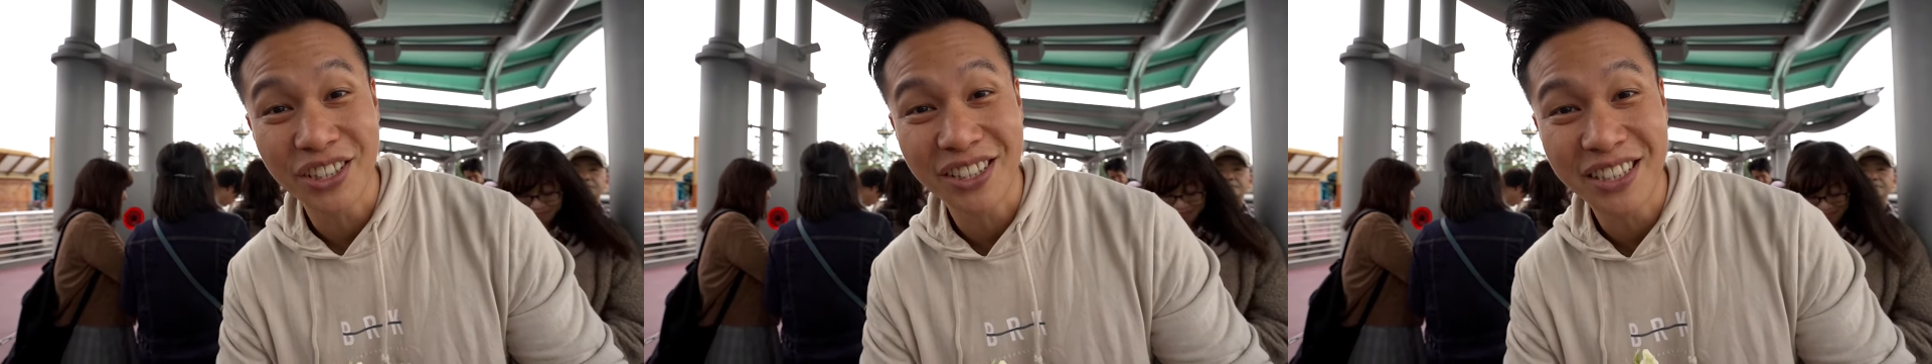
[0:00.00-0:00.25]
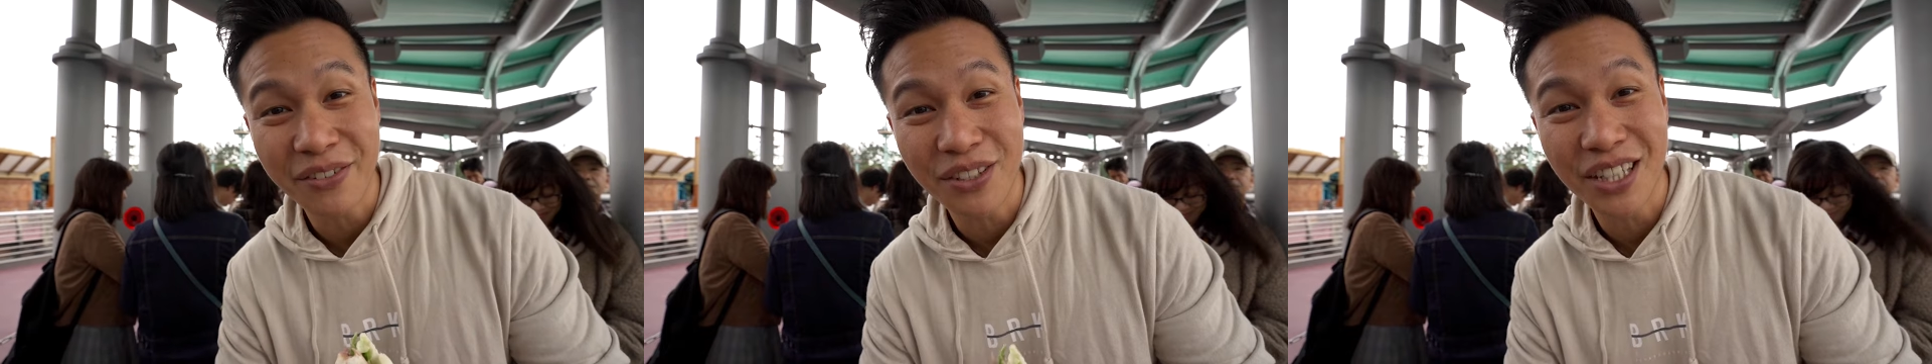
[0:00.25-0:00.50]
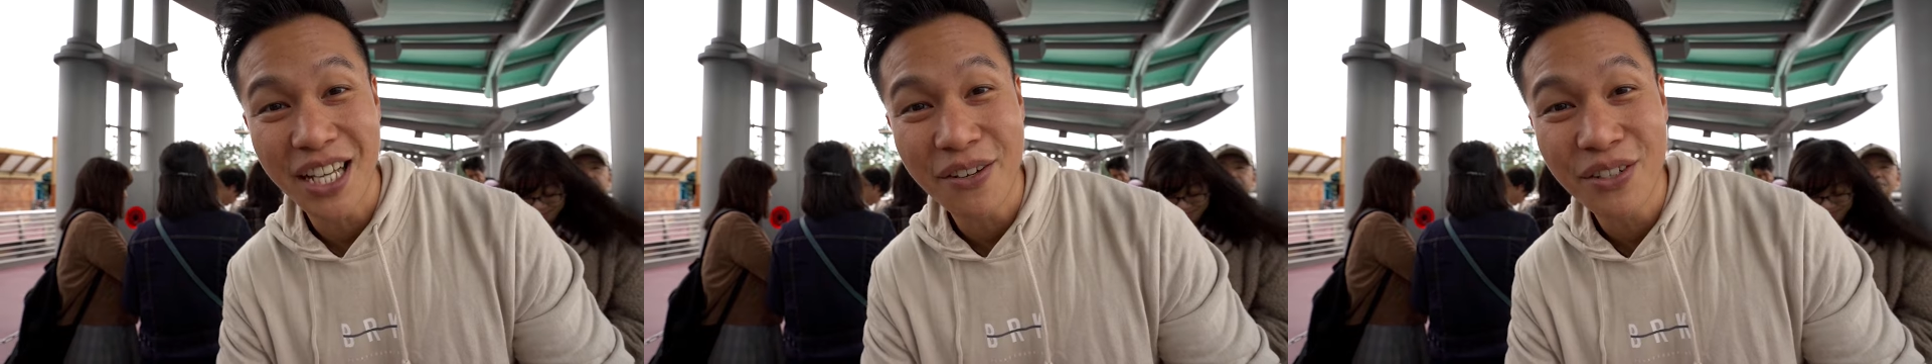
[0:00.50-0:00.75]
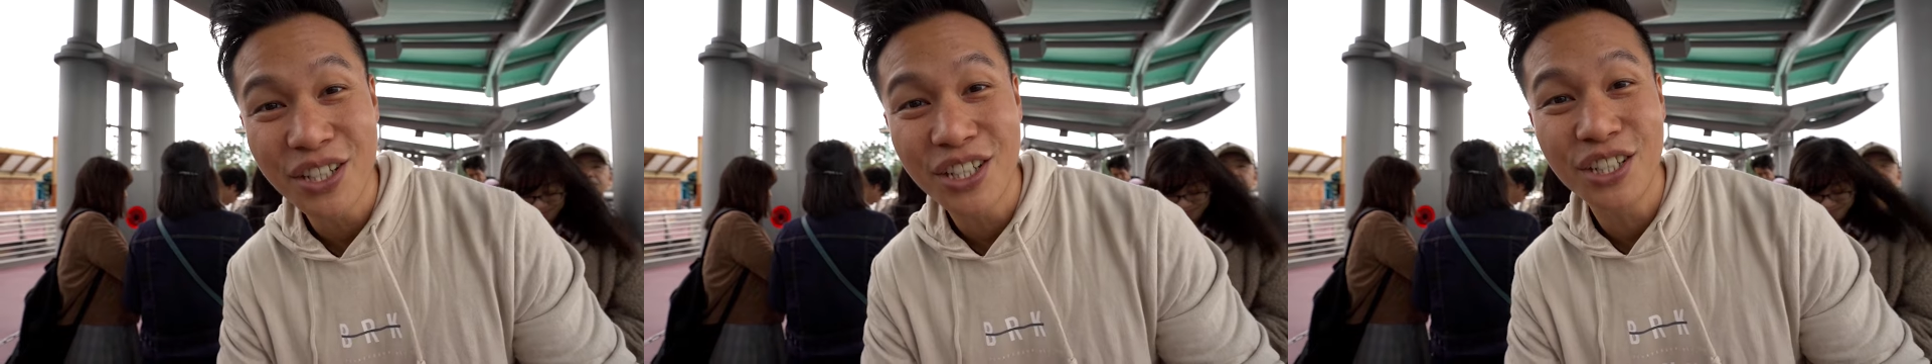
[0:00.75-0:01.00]
so
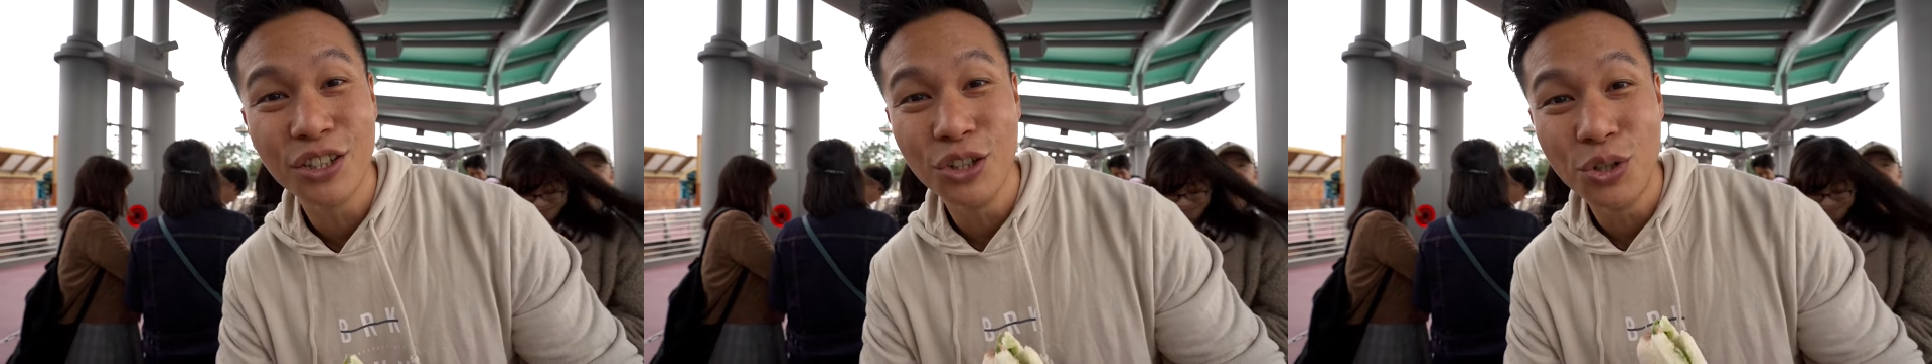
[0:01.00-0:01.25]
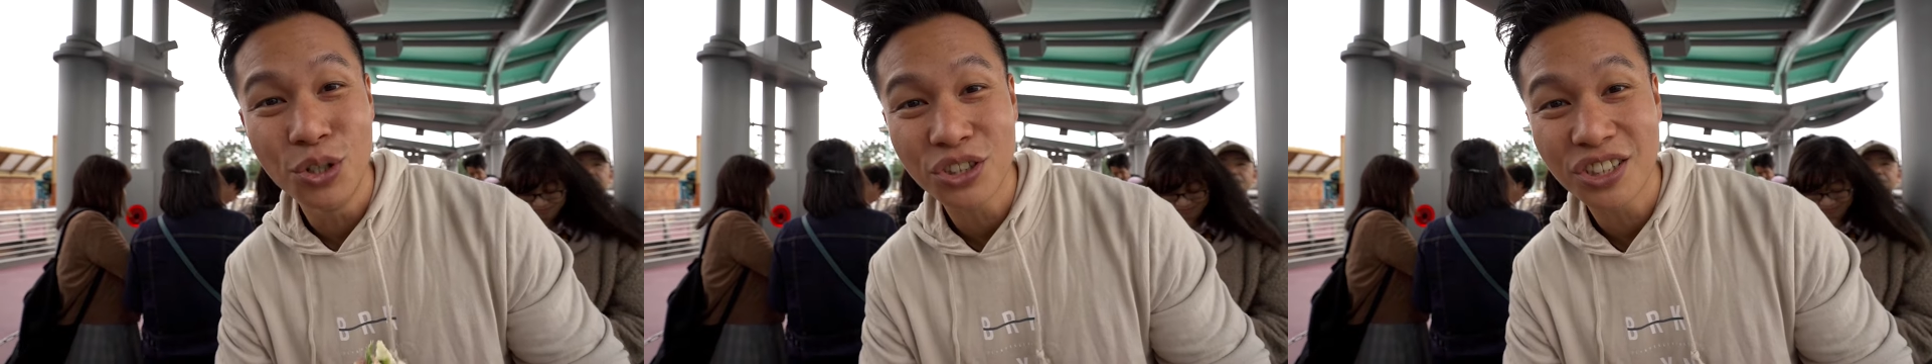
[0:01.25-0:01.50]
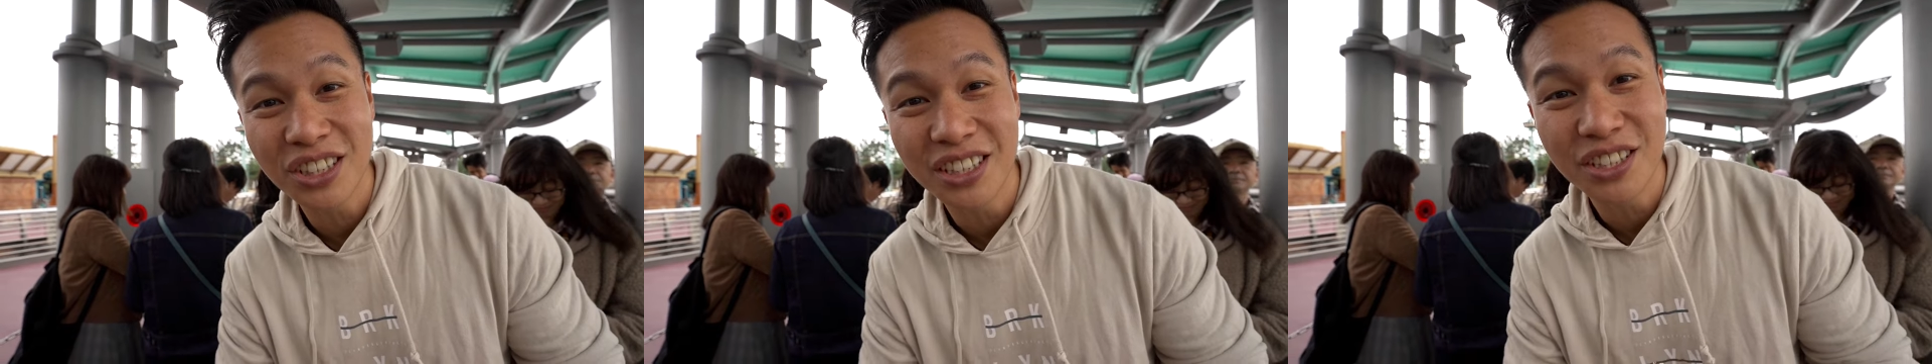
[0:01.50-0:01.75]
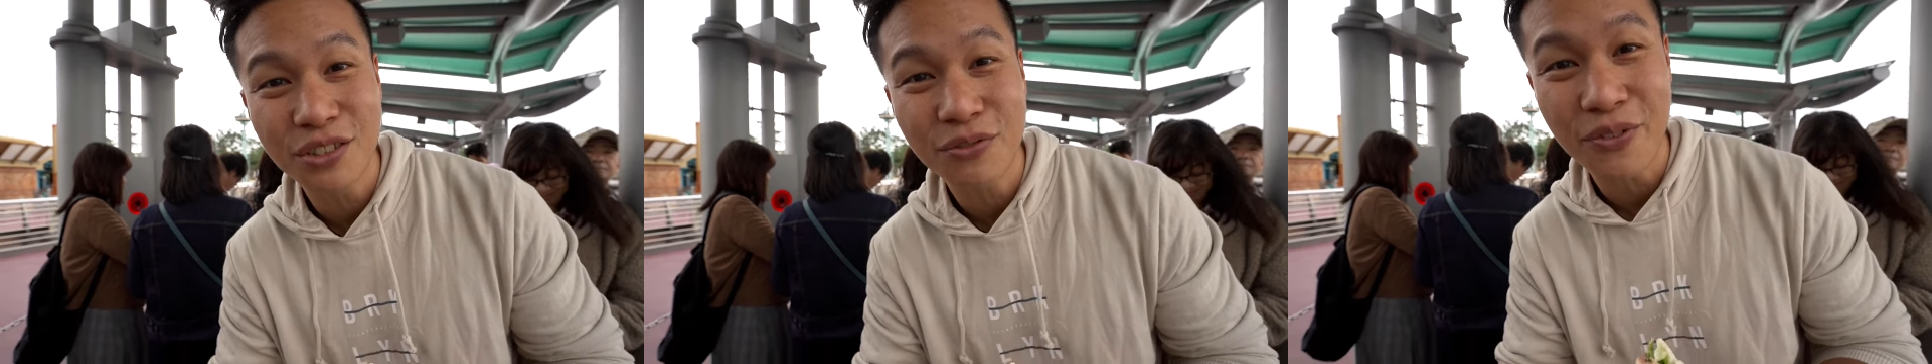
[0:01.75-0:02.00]
7-Eleven, Lawson's,